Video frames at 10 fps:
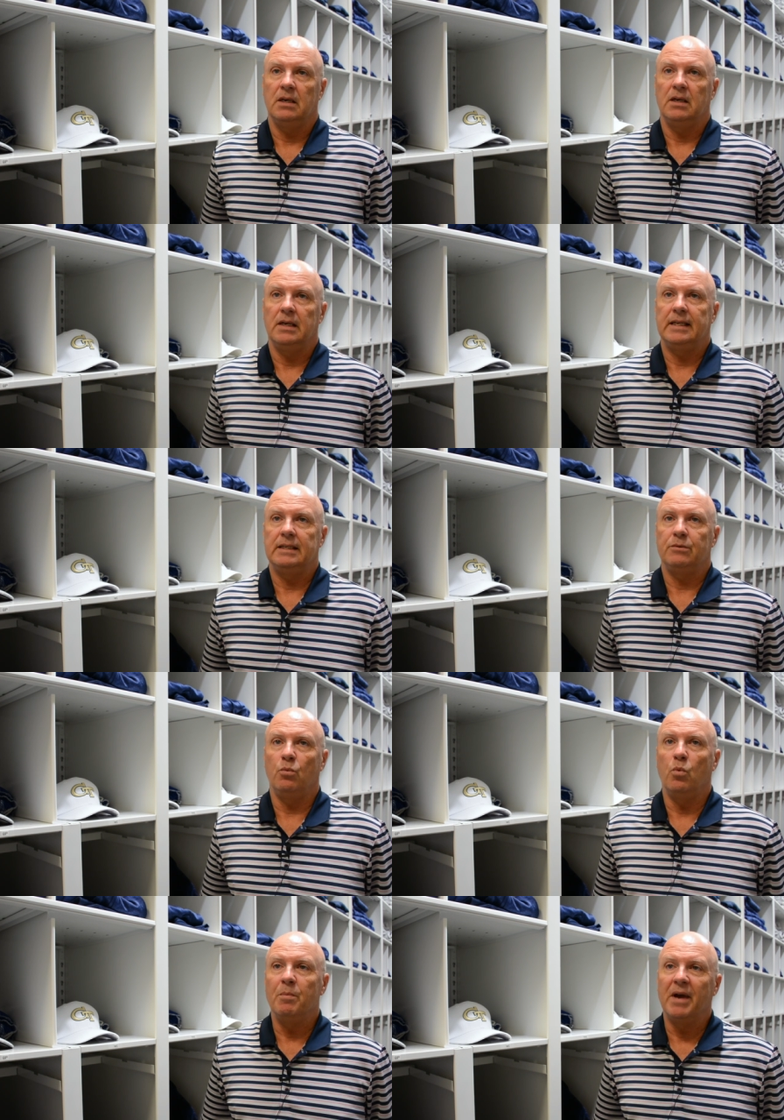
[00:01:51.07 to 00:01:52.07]
Uh,
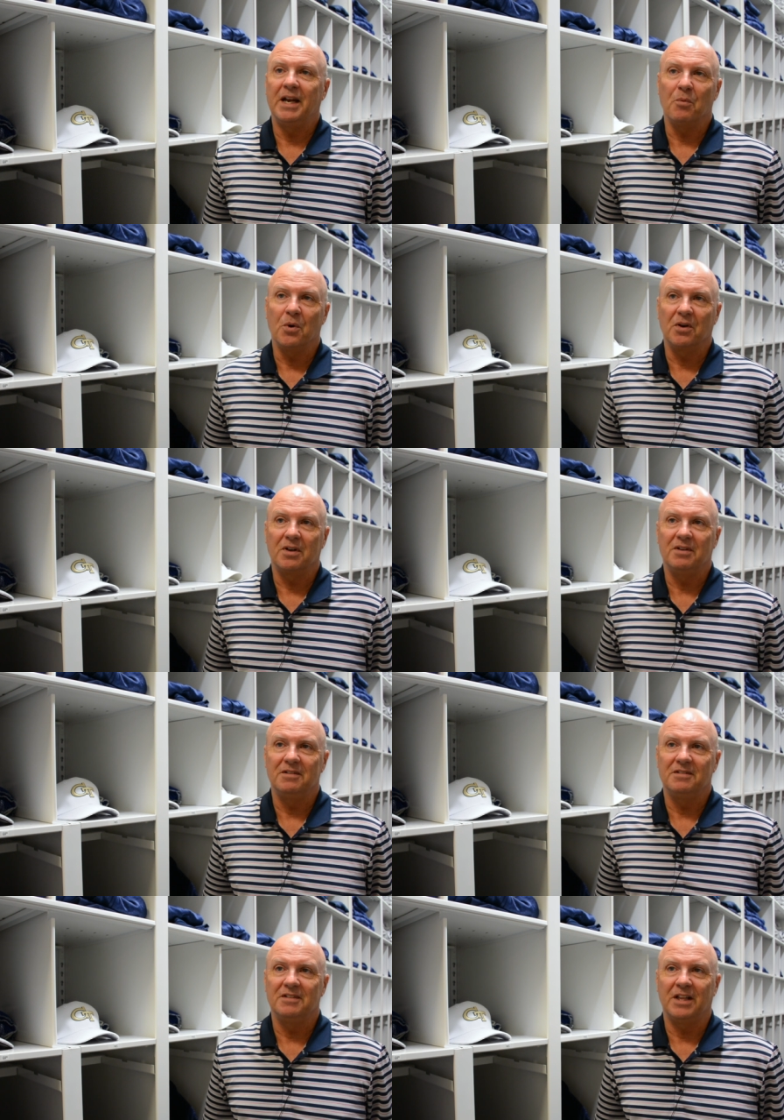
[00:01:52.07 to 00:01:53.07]
we made it work.
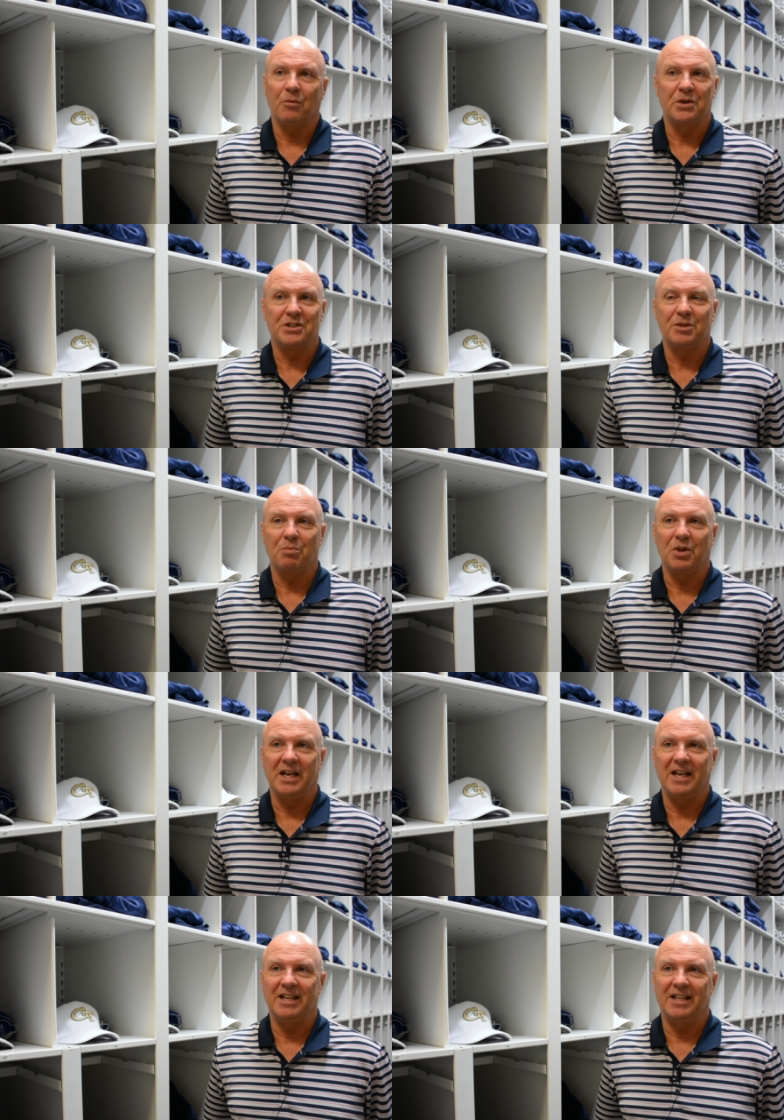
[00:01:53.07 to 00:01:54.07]
That wasn't the
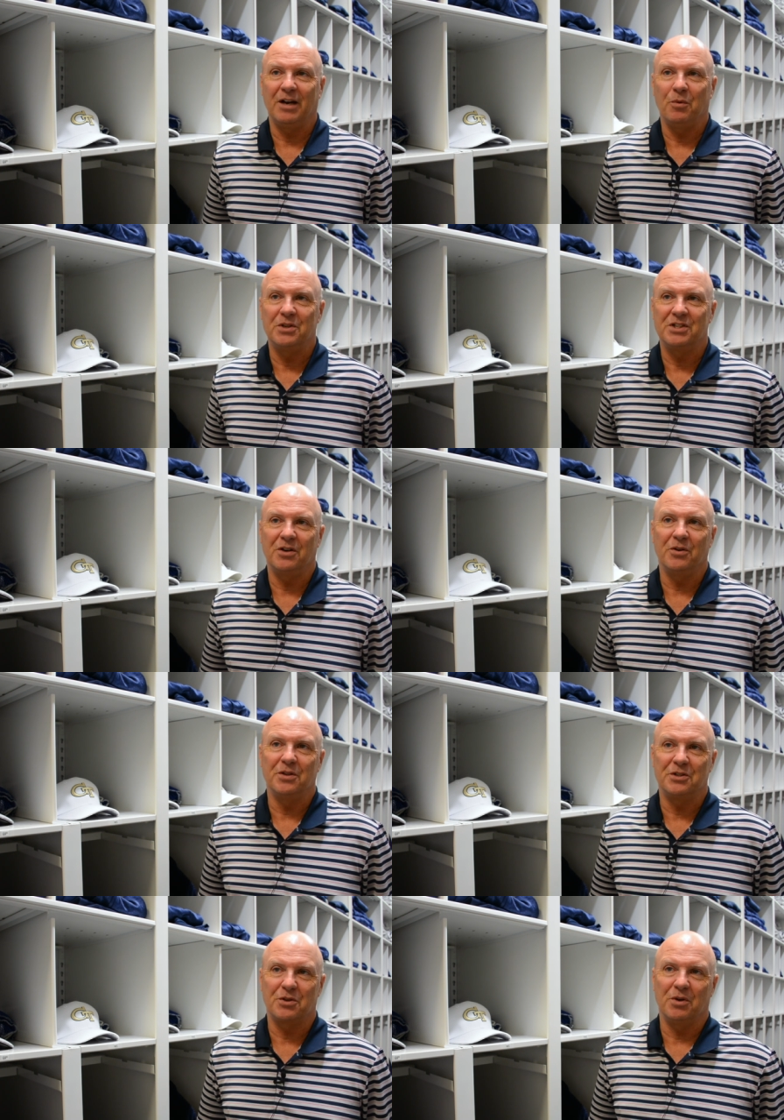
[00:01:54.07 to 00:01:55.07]
plan and that wasn't
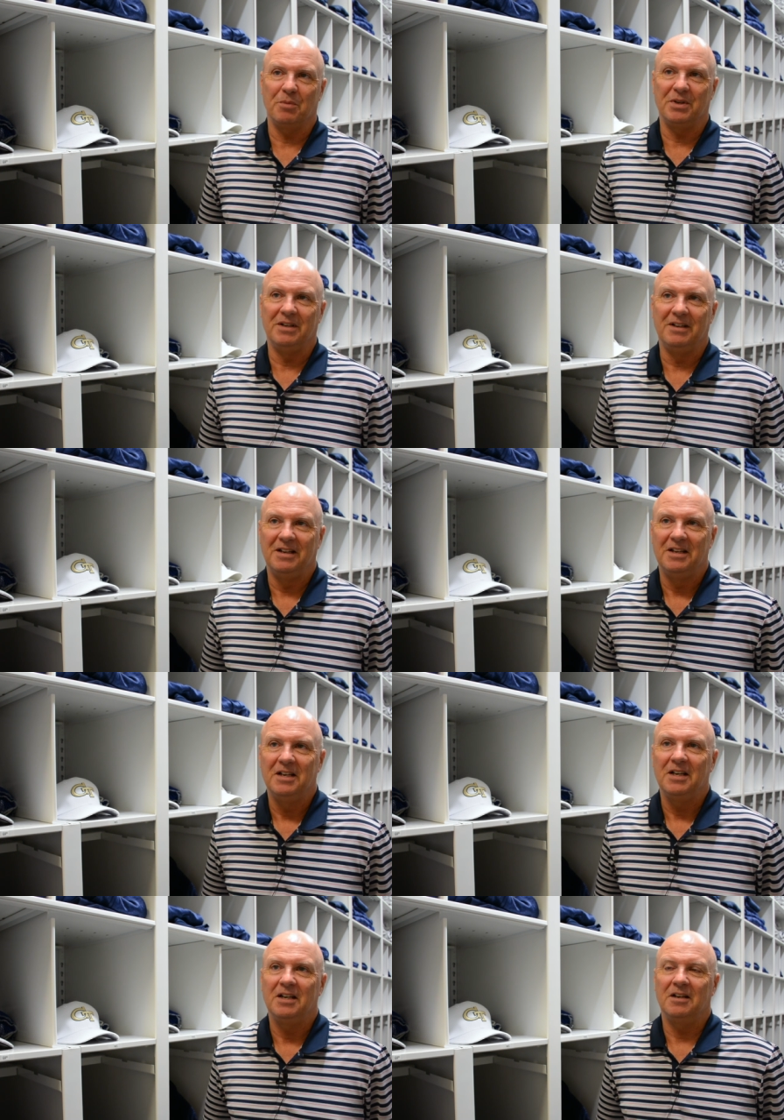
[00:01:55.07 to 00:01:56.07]
on the script.
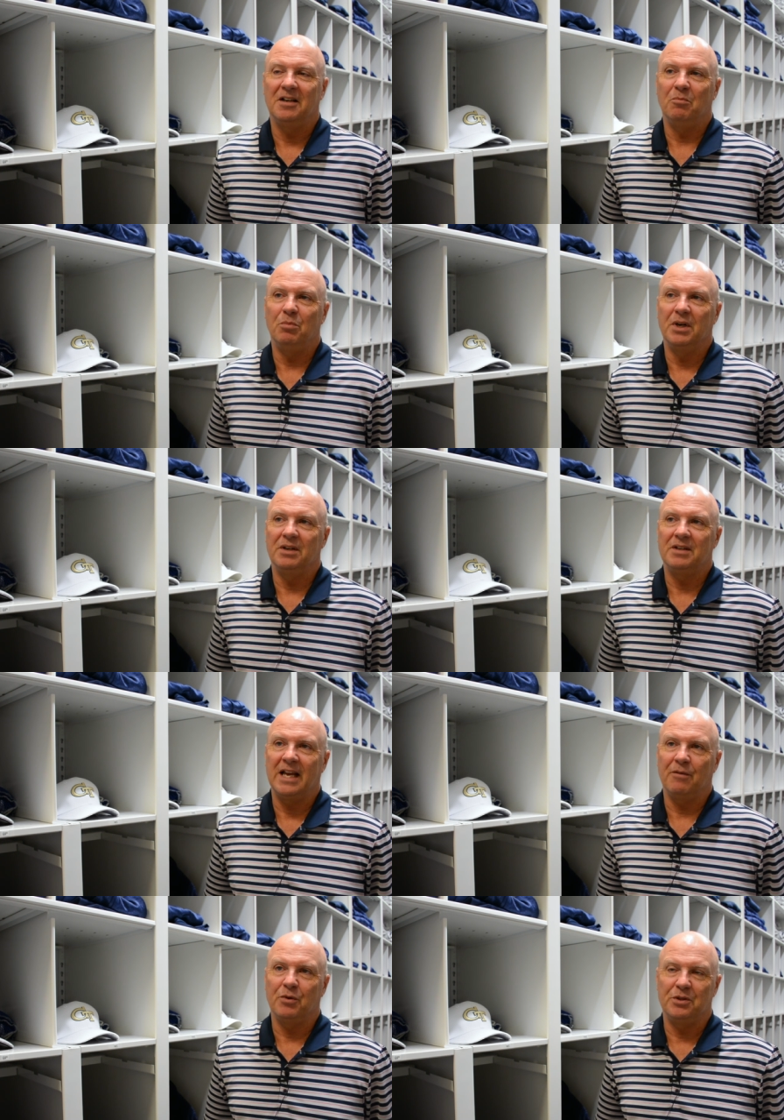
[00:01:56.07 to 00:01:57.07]
Uh,
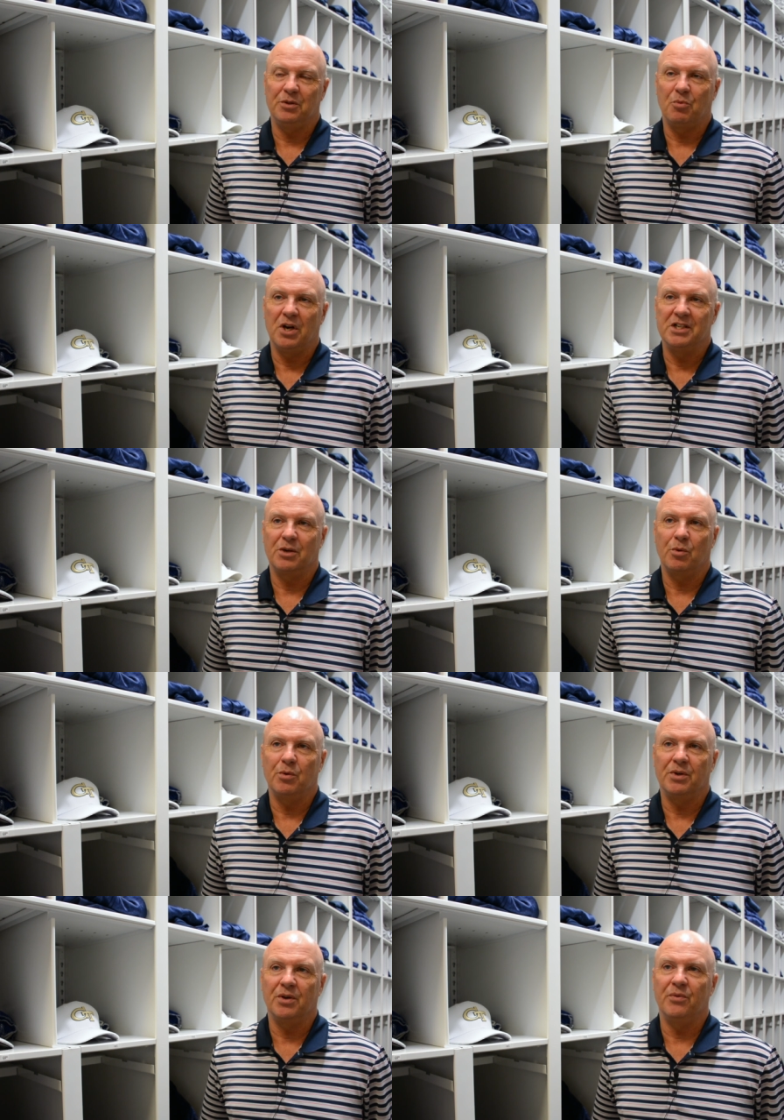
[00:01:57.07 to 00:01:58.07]
but halfway through the
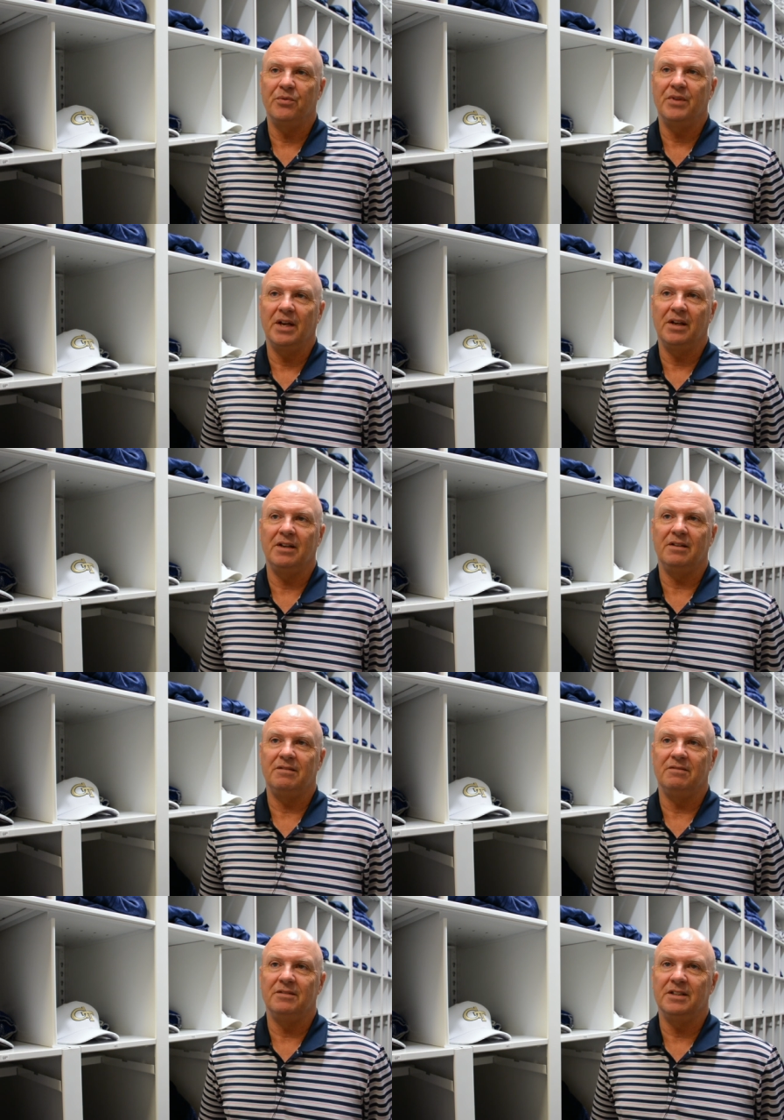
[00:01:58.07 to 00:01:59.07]
project, we were told
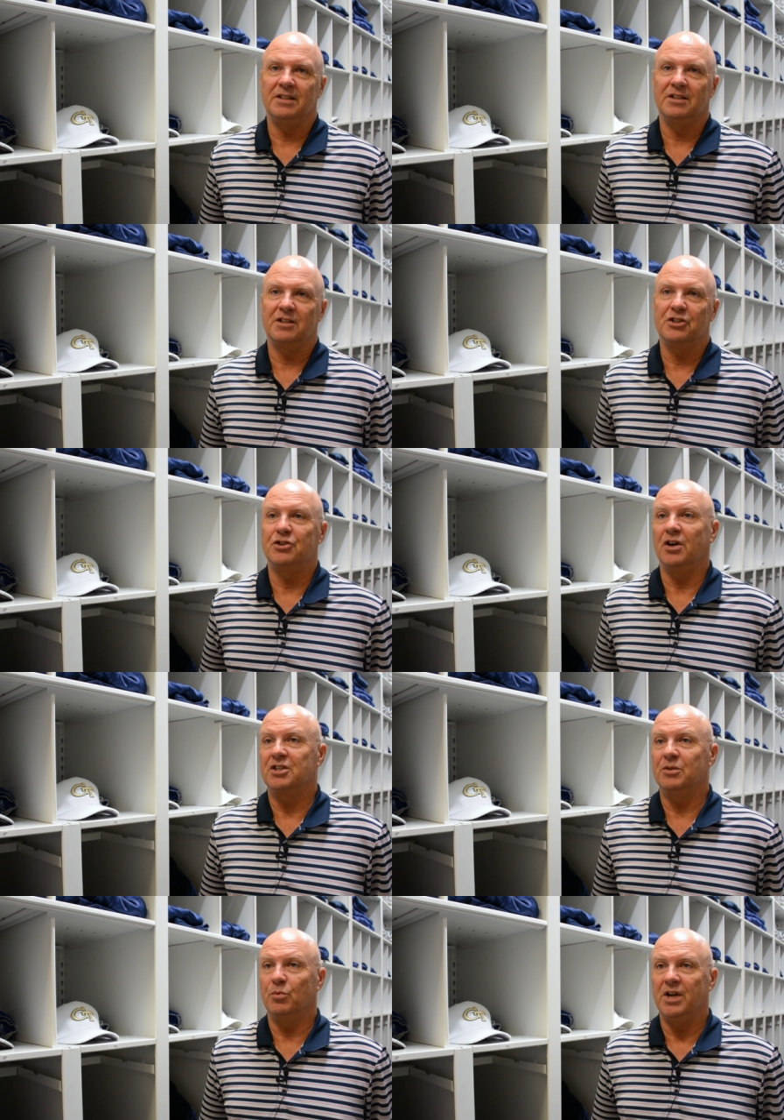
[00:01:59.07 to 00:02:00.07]
they that the
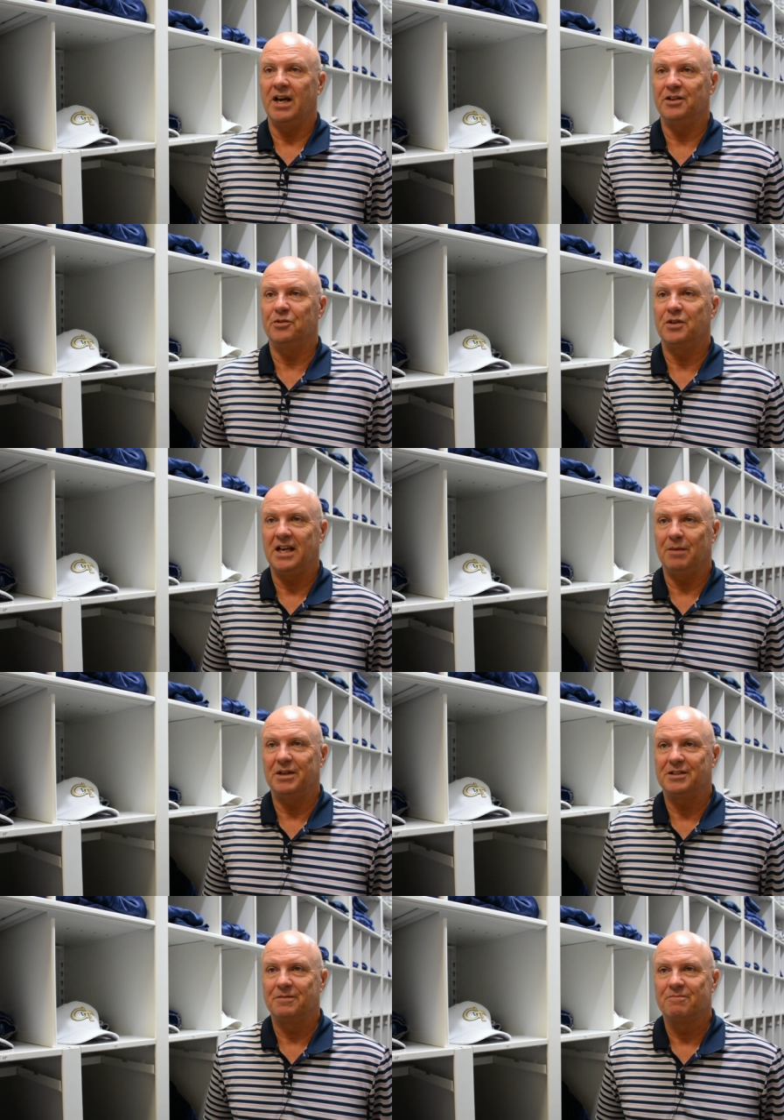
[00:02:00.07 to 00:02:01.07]
construction would not do
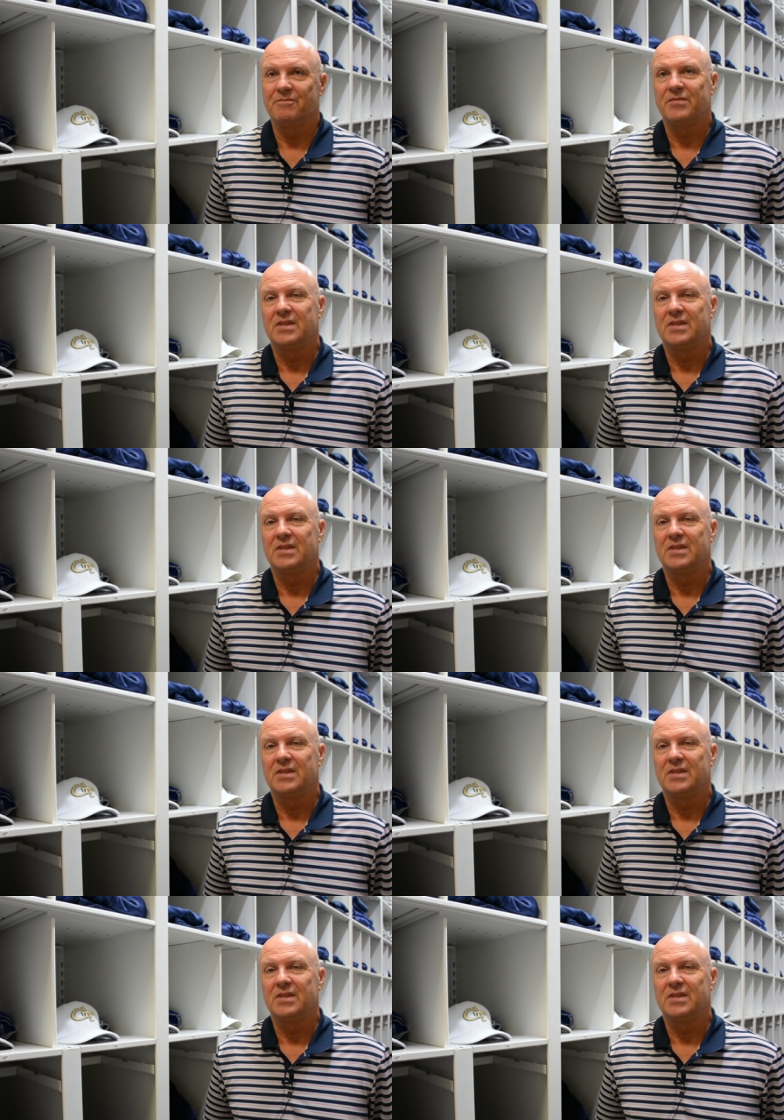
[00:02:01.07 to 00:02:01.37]
cabinets.